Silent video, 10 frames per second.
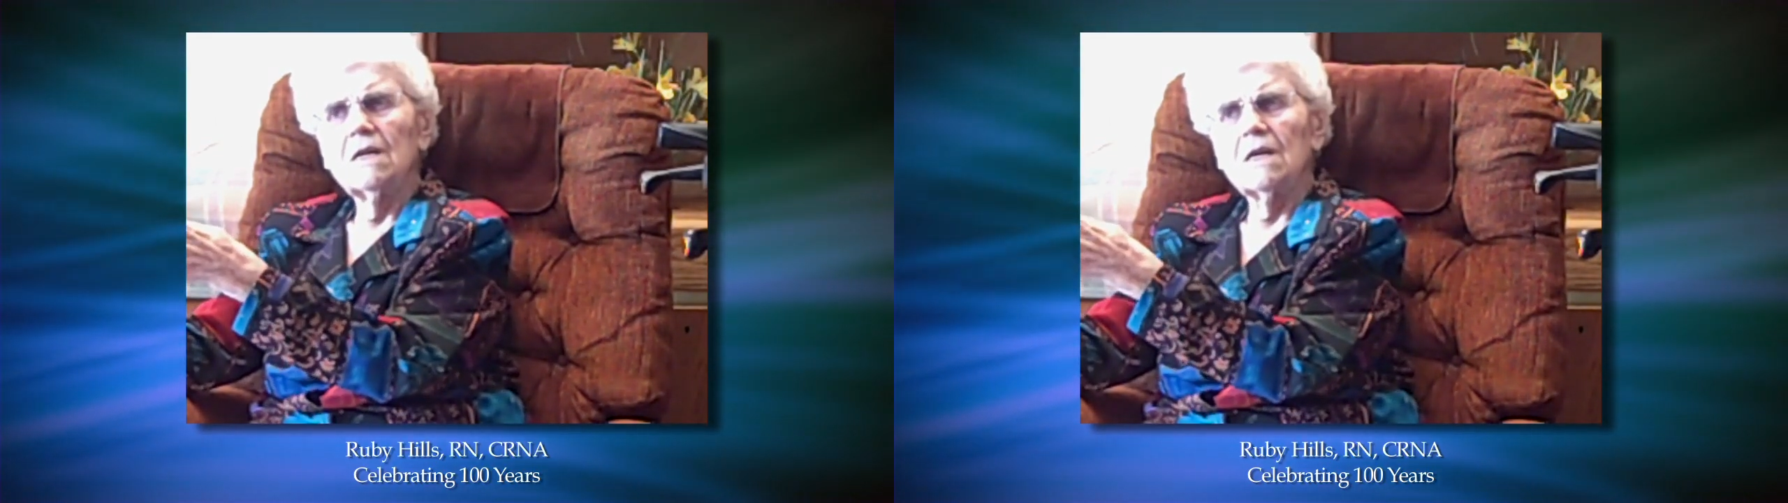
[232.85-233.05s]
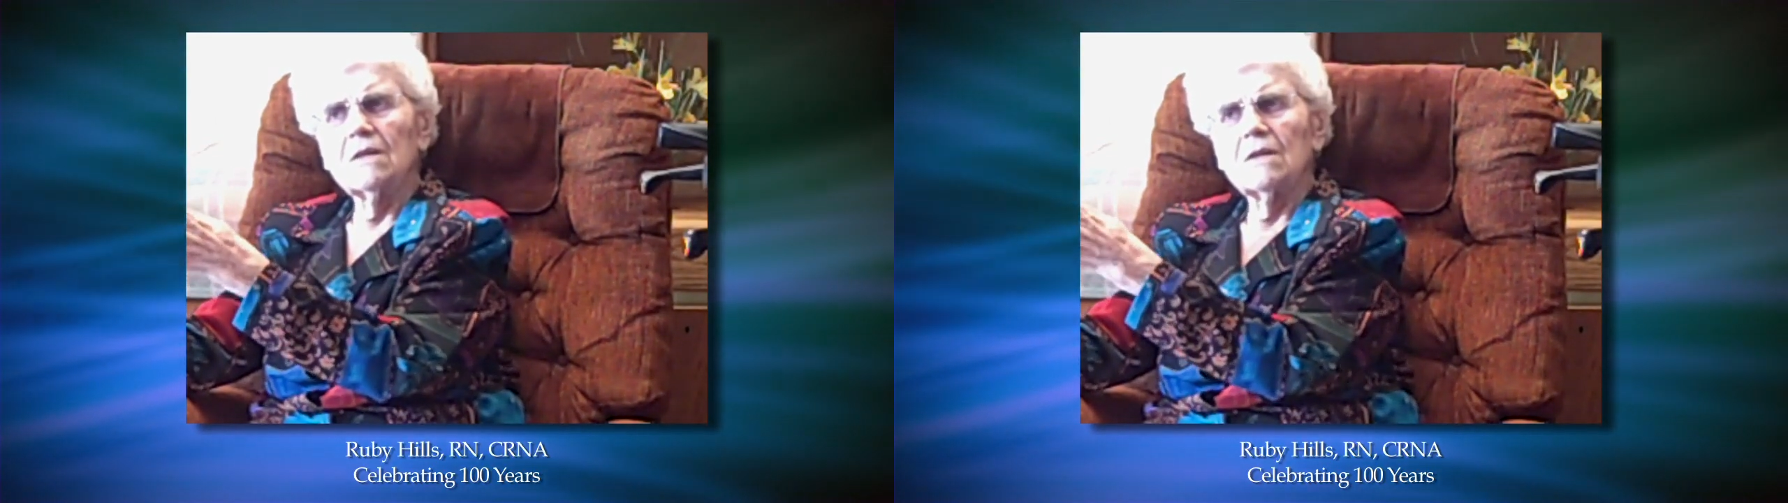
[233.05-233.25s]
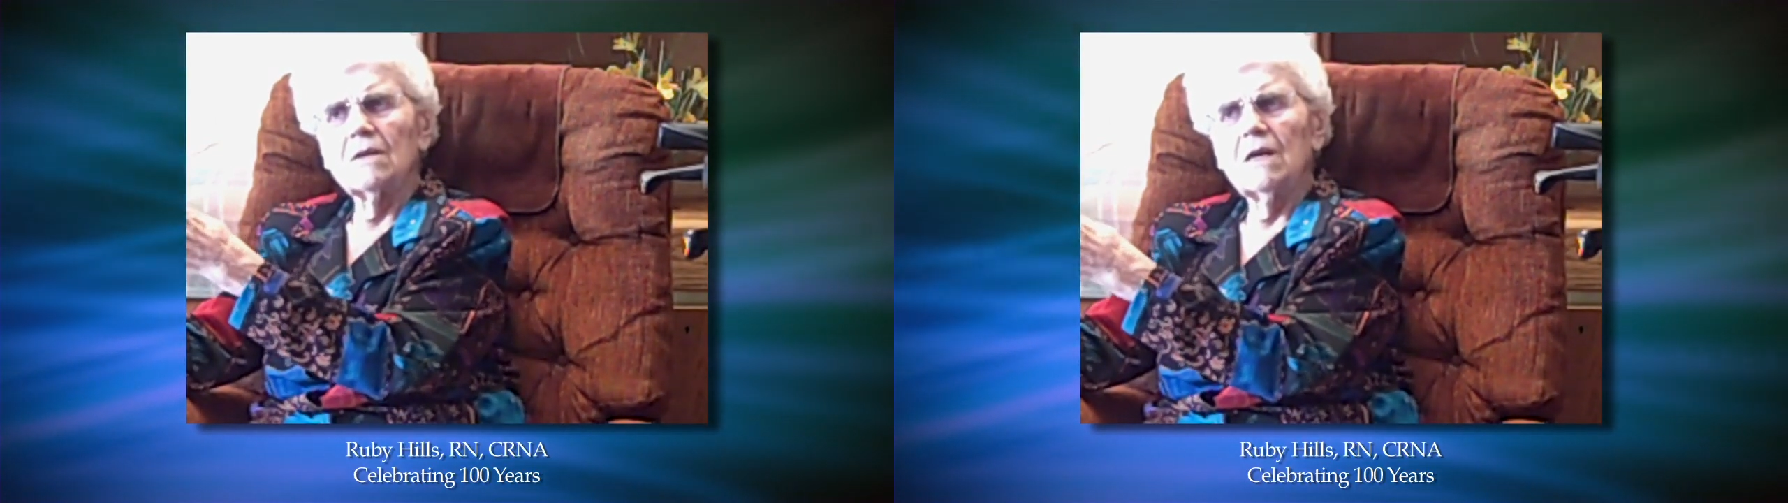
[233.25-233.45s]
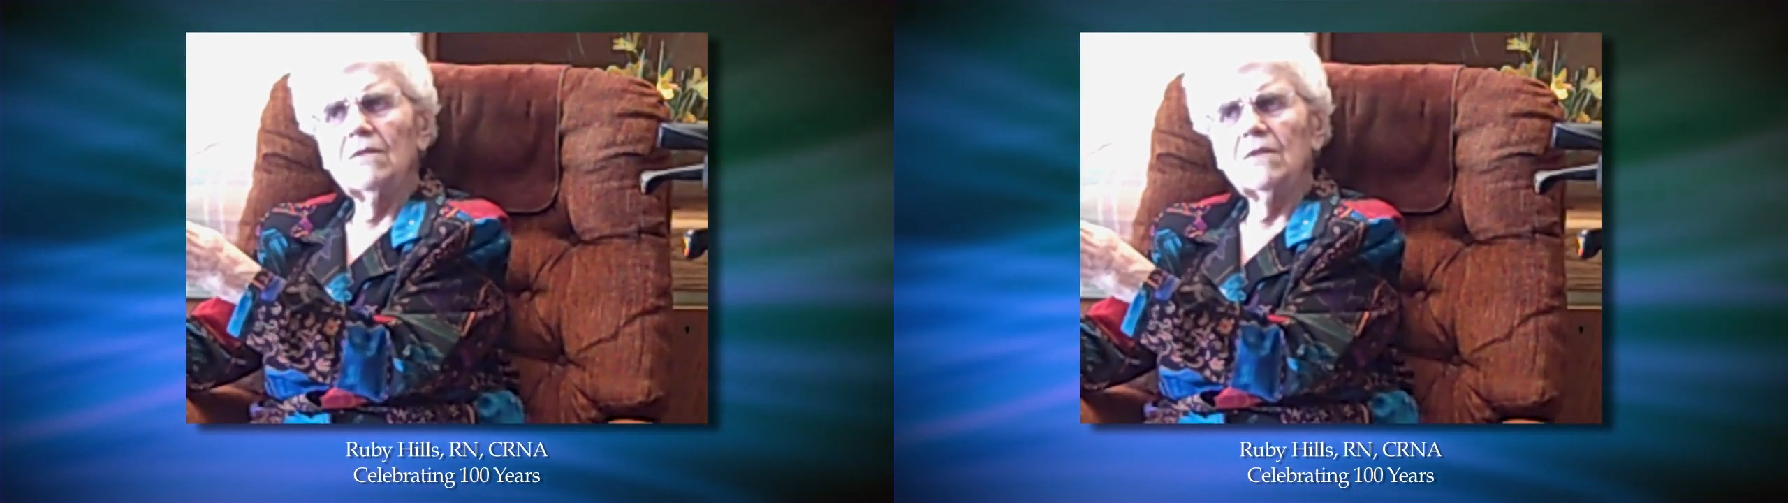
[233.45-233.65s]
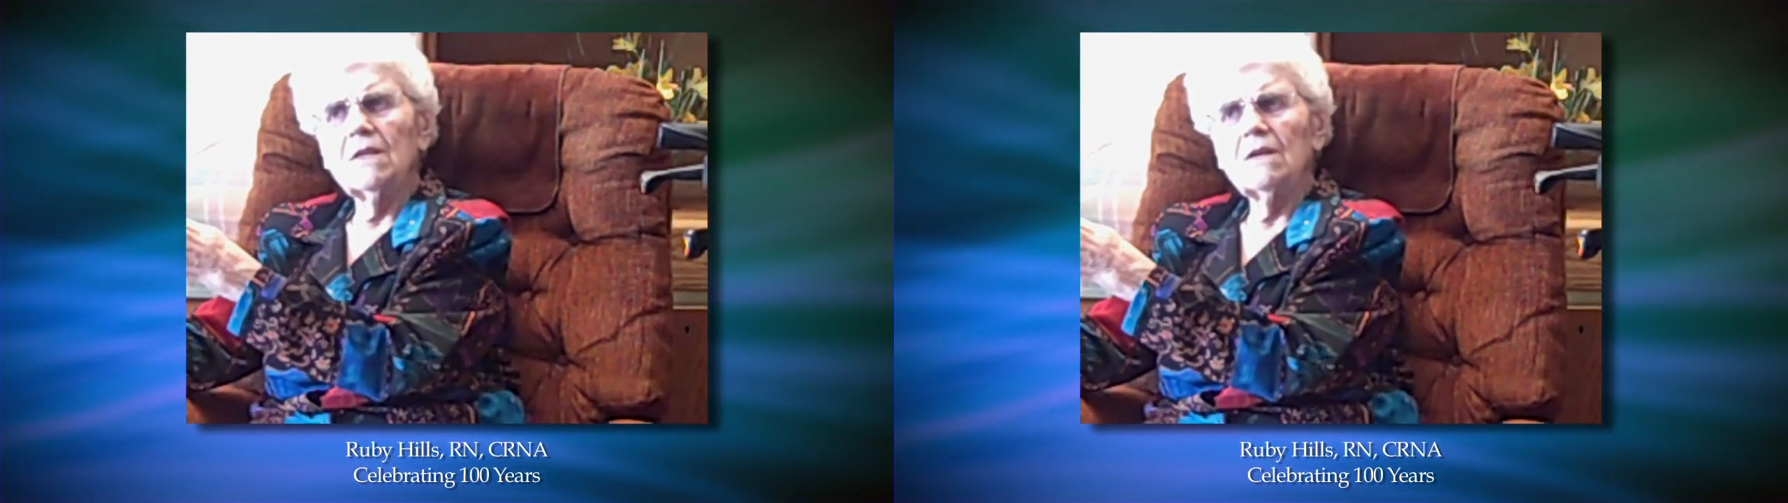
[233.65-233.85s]
and
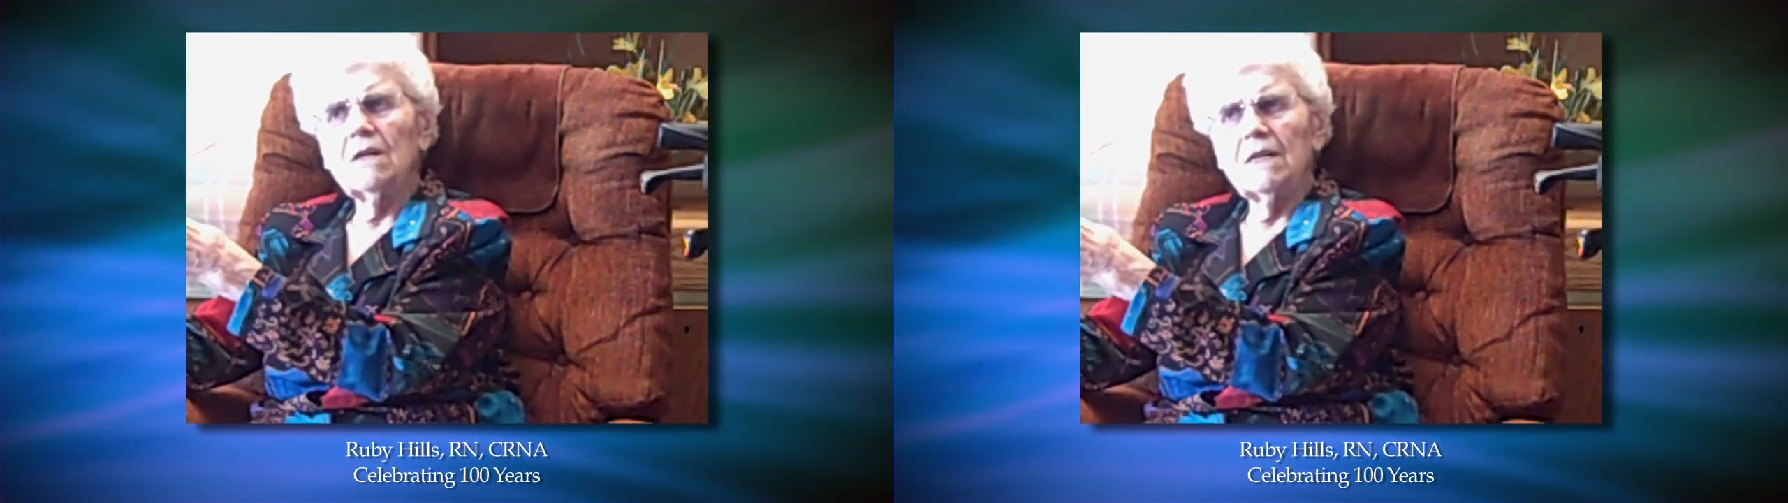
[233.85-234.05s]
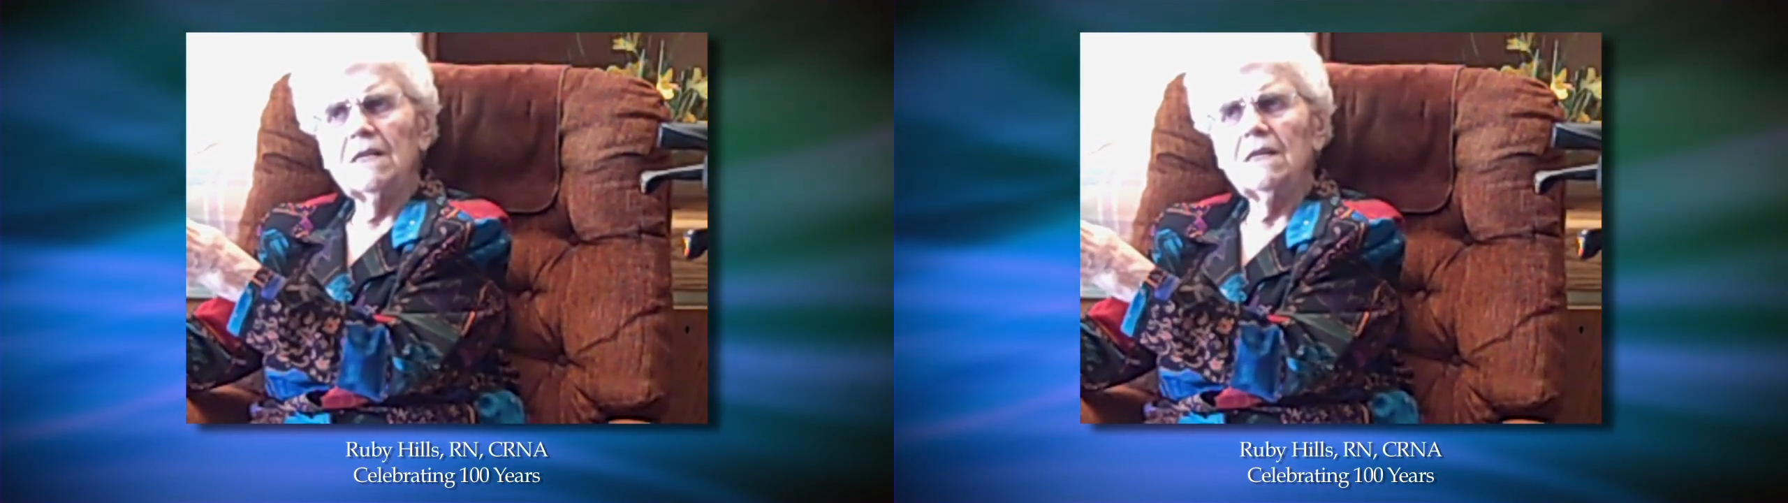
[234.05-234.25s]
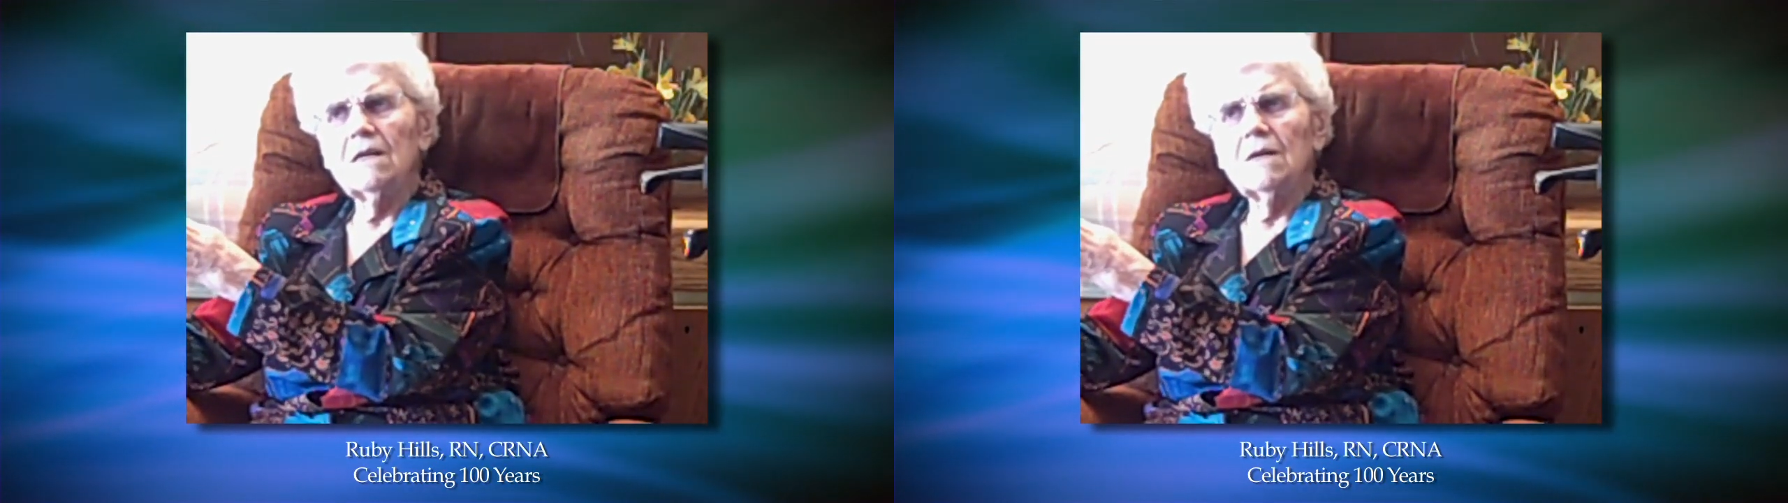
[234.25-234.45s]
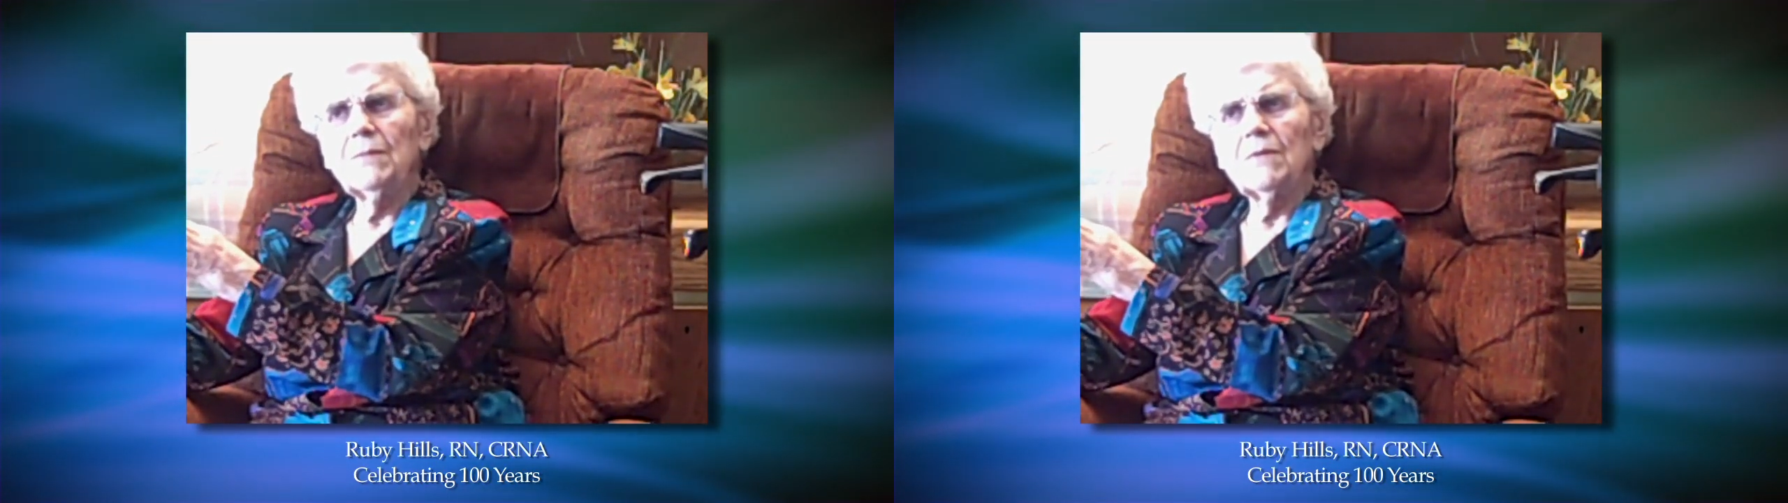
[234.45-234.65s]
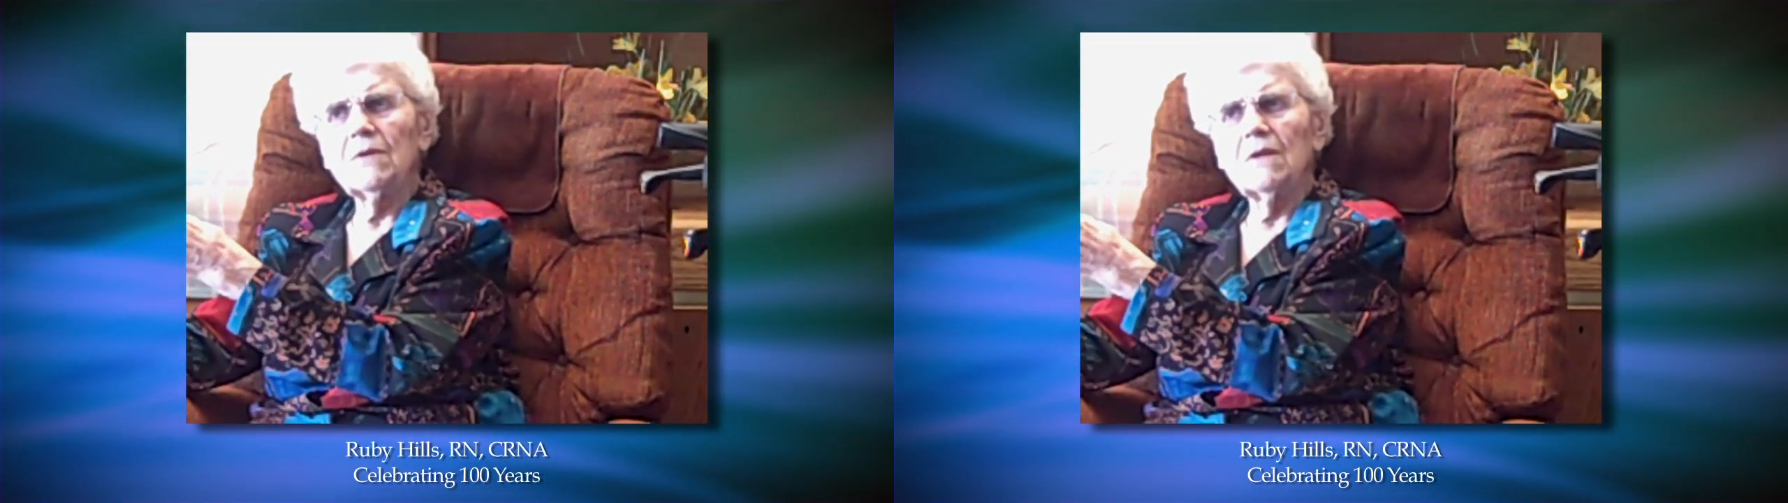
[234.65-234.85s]
everything cleaned
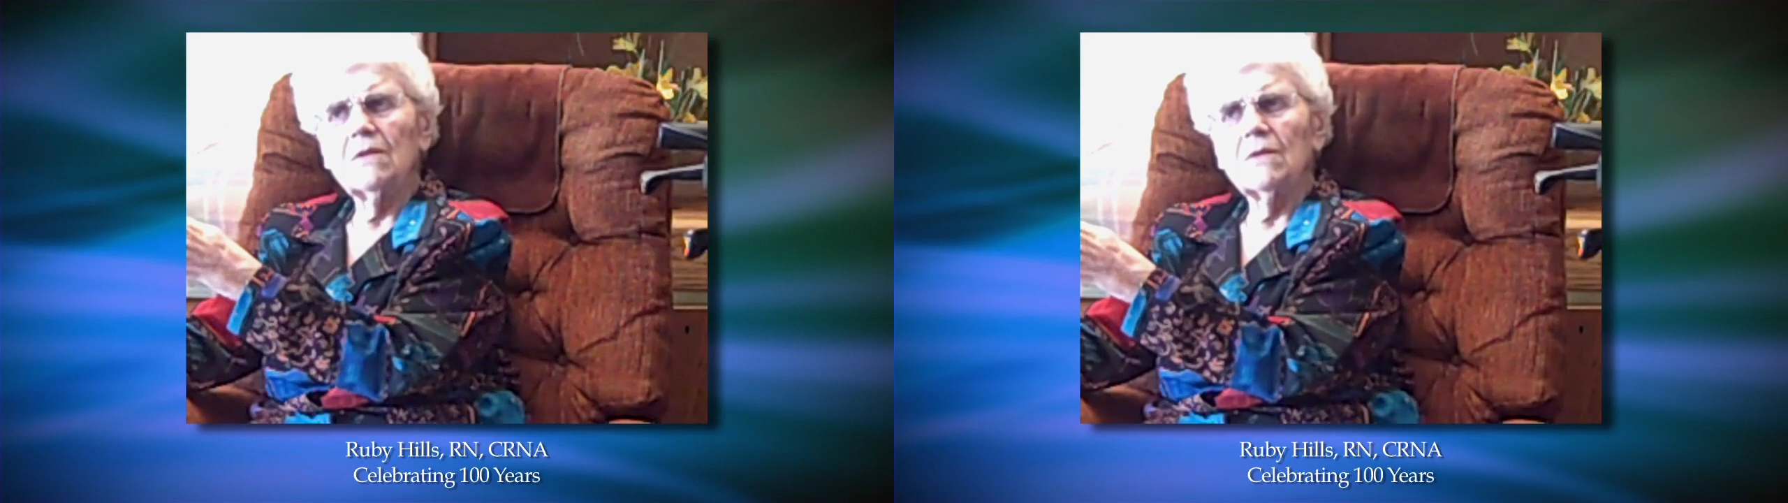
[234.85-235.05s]
up, and